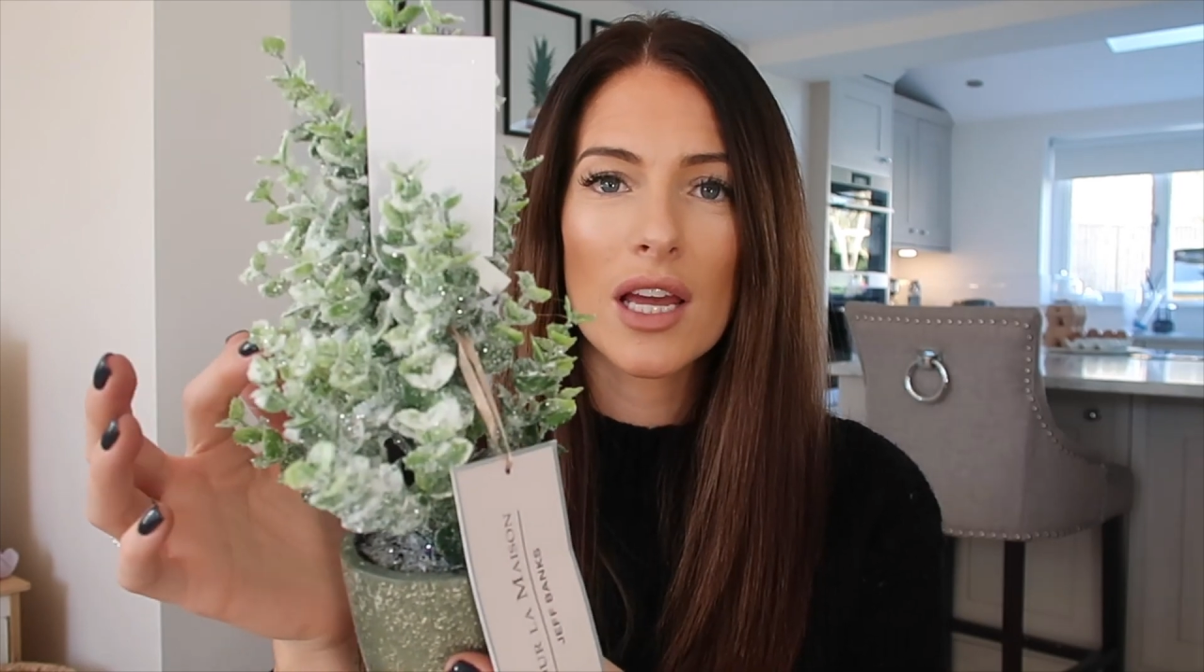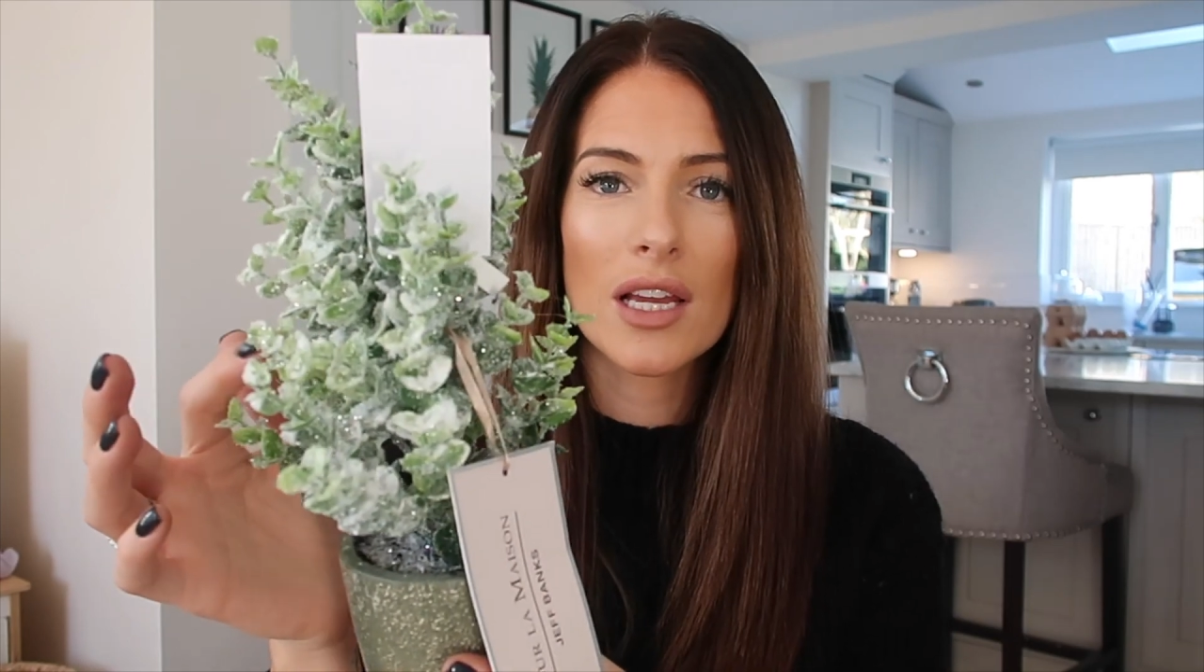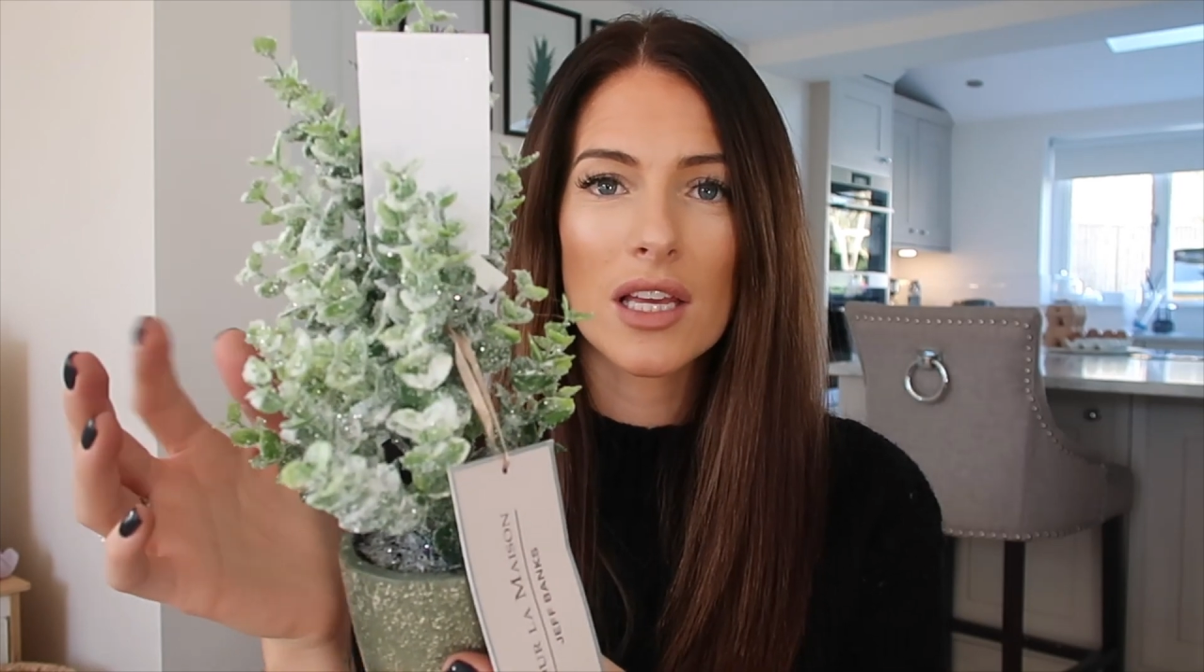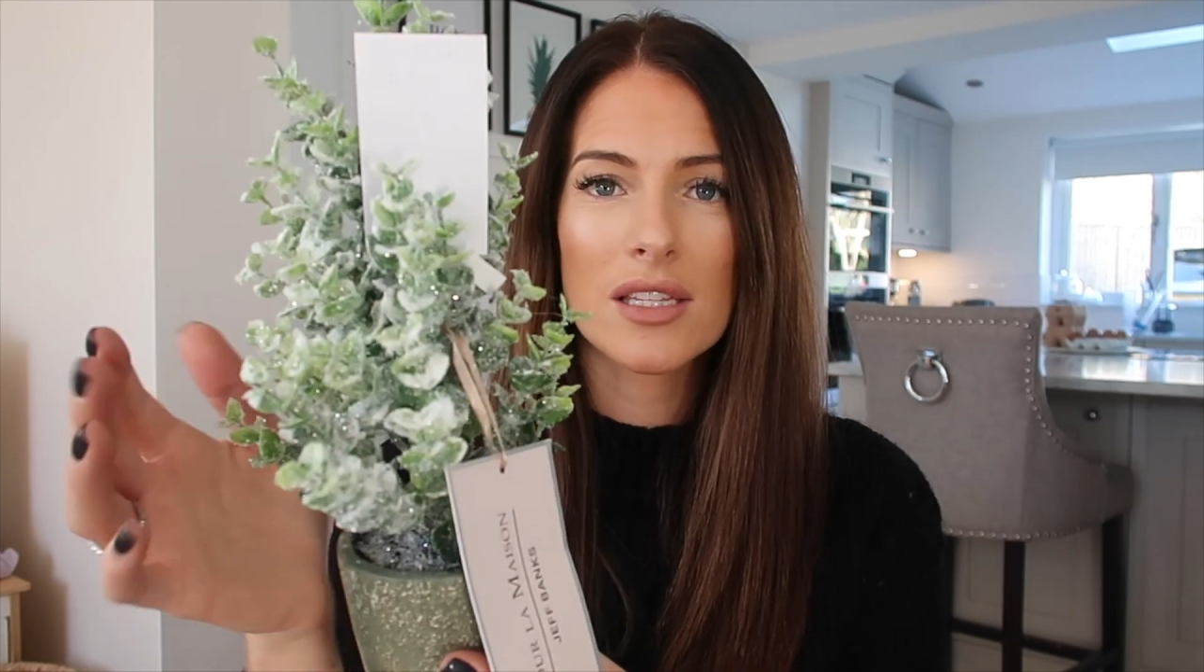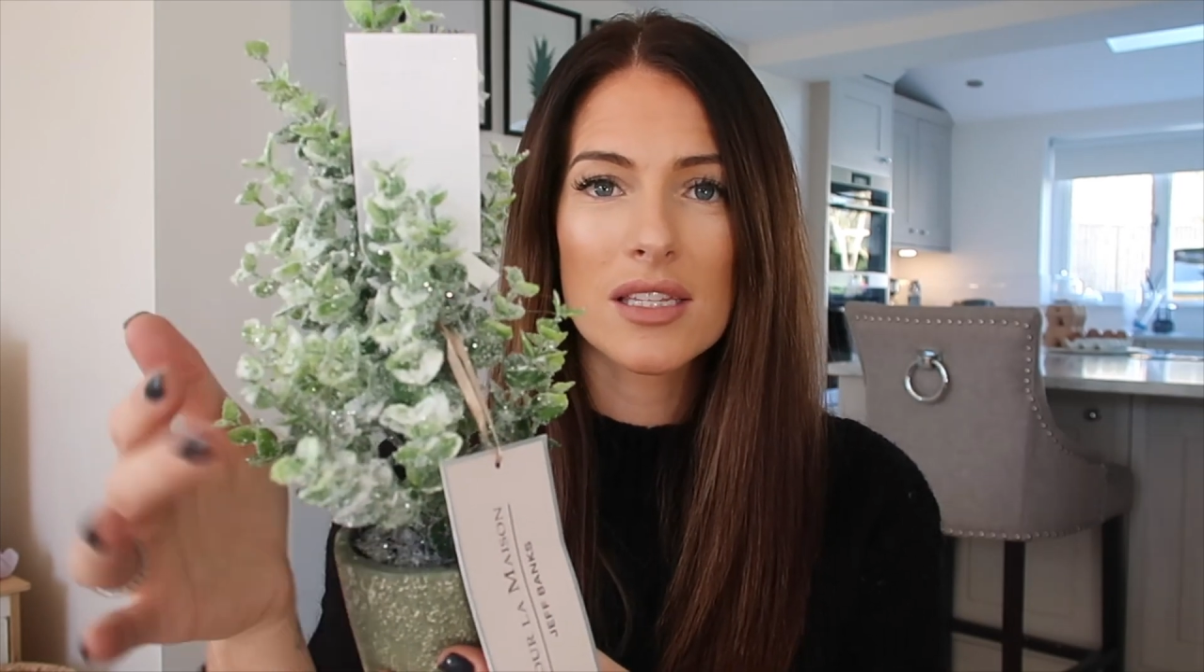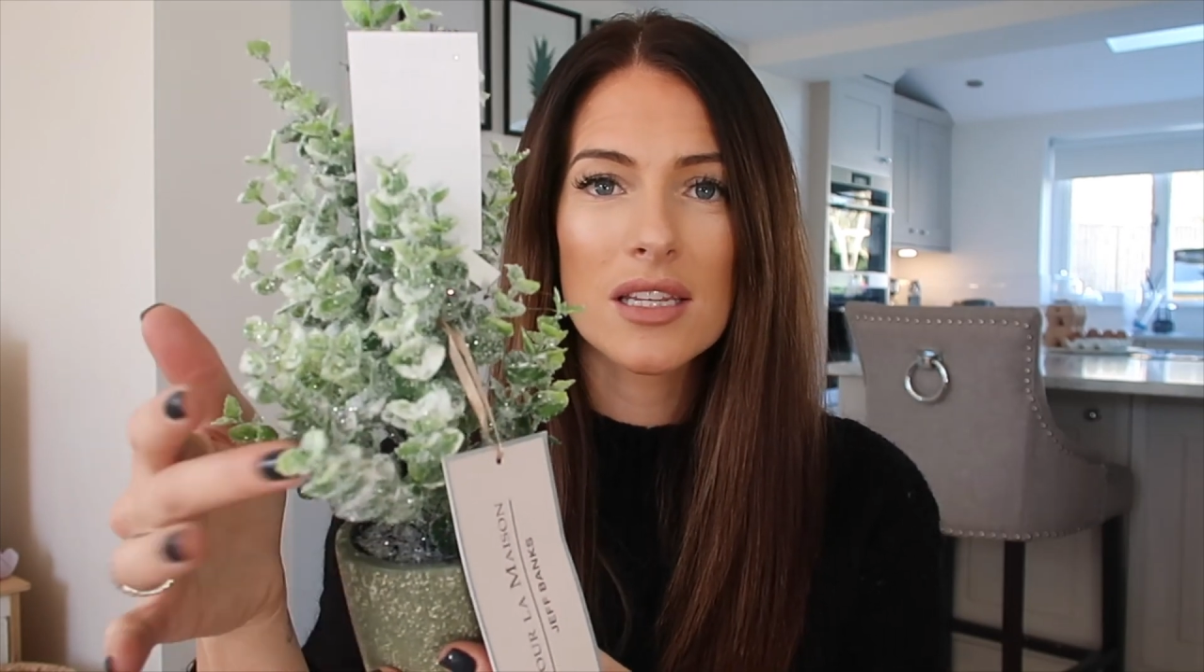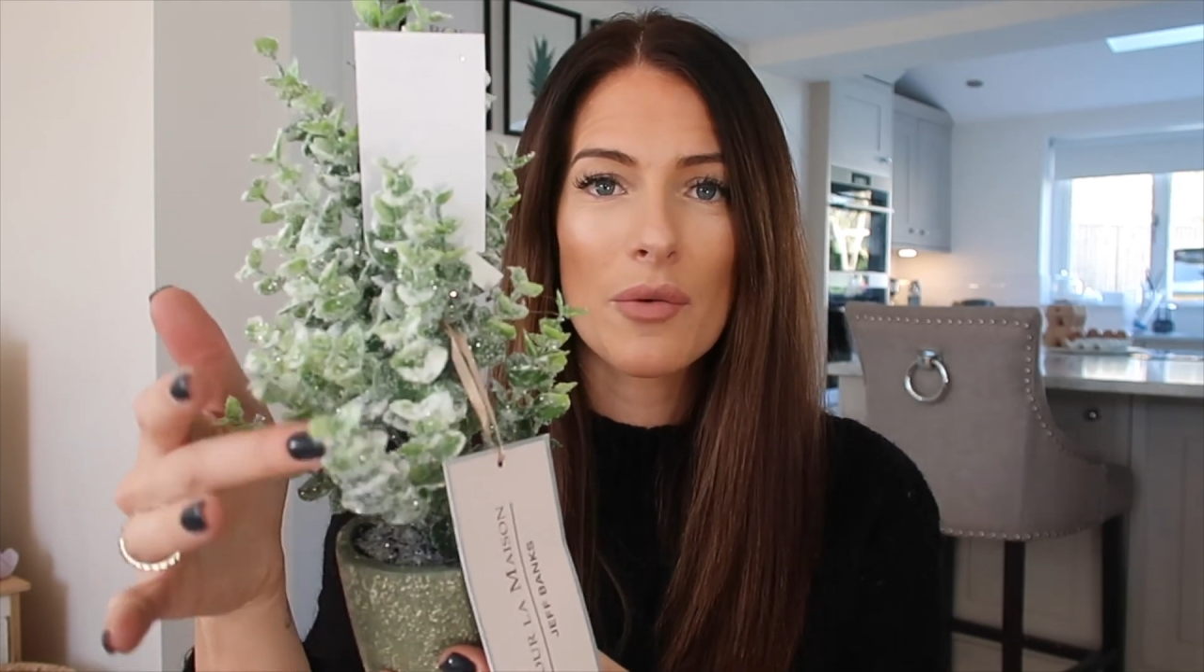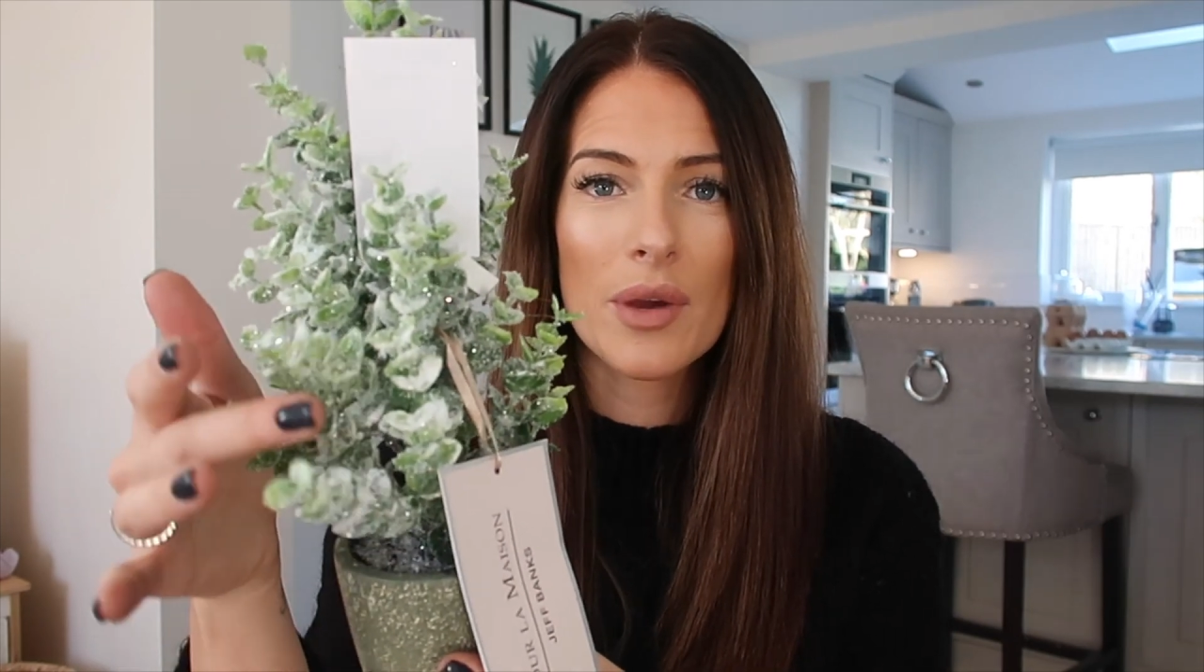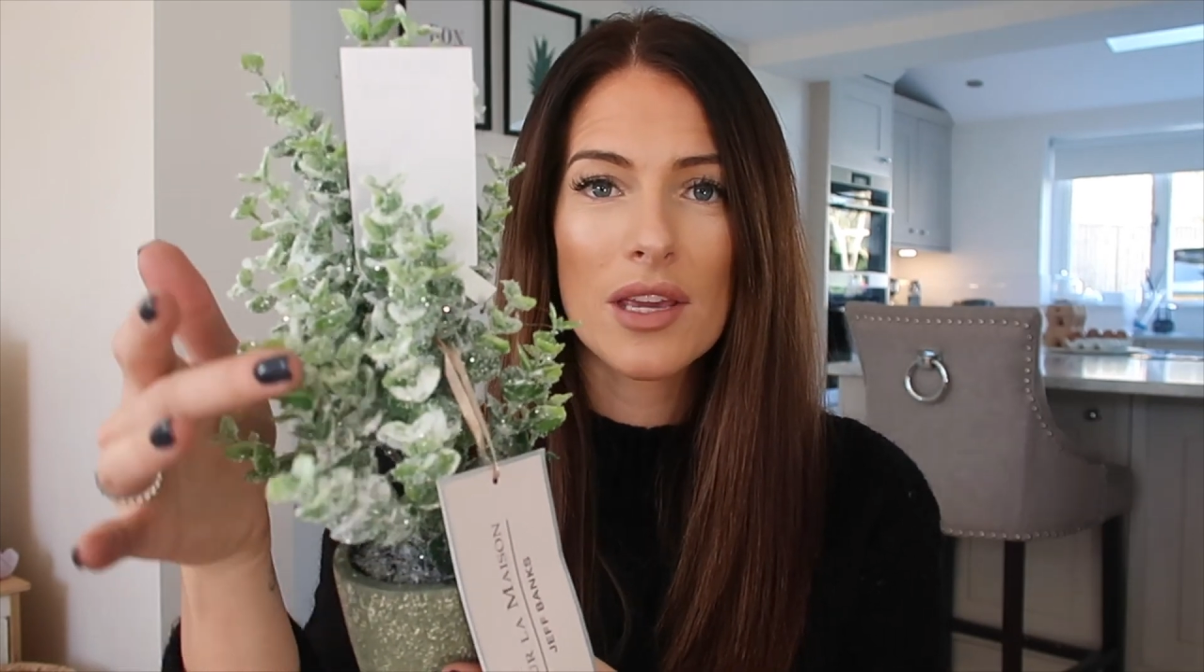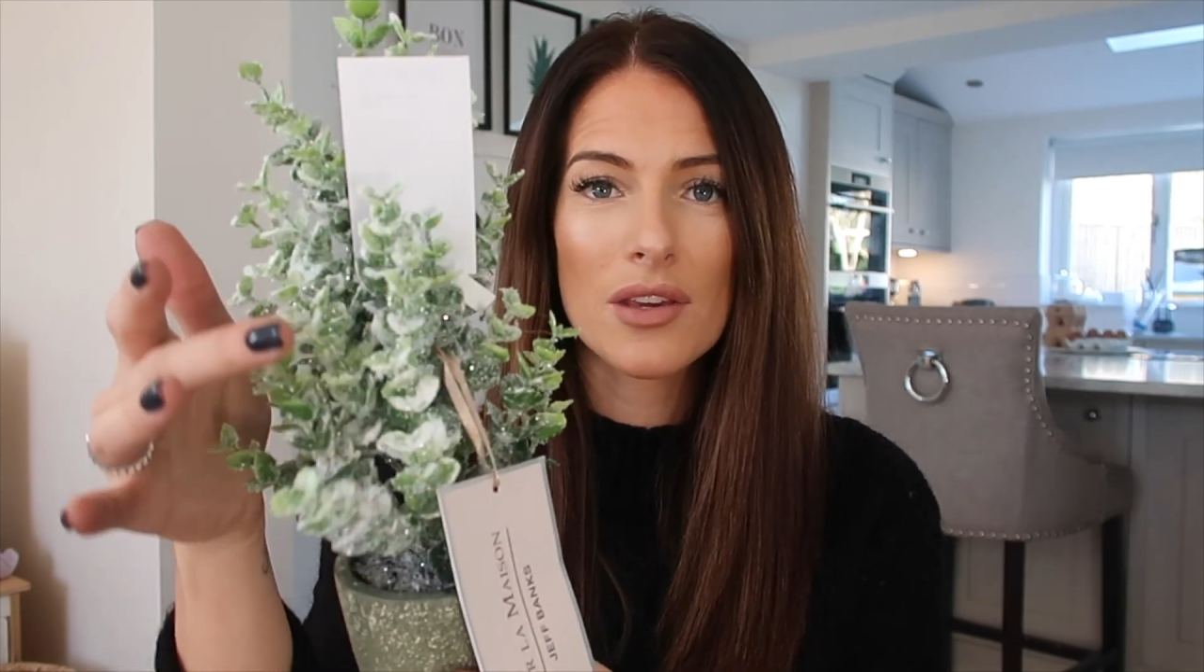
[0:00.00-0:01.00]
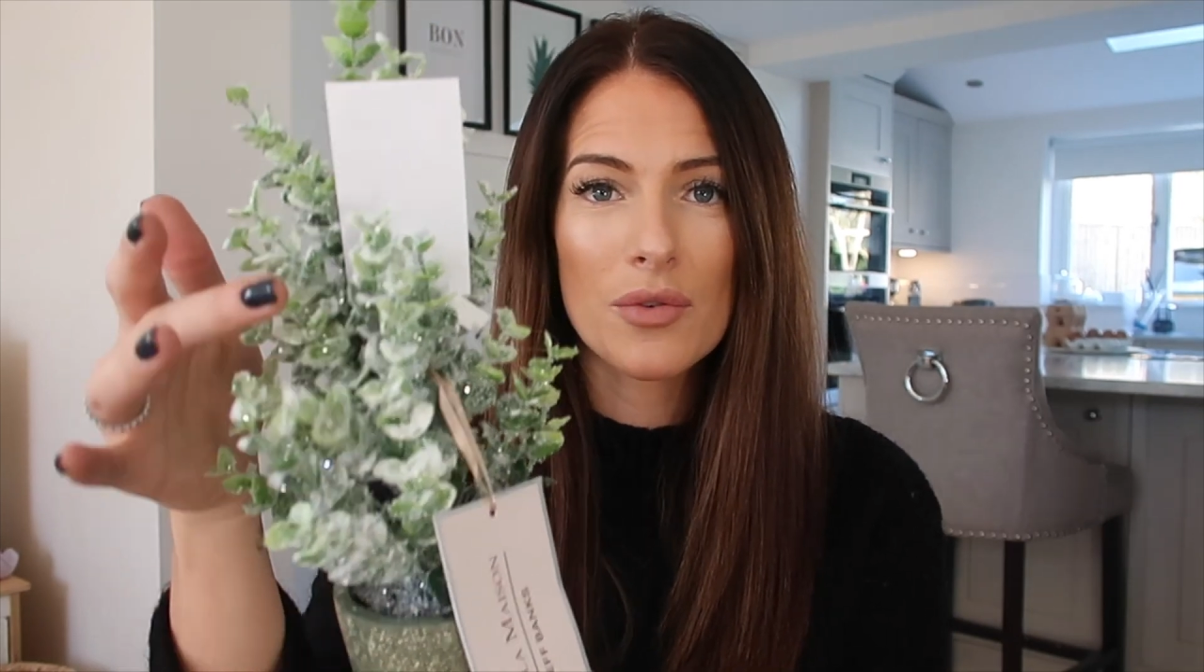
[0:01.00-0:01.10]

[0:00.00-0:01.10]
like snowy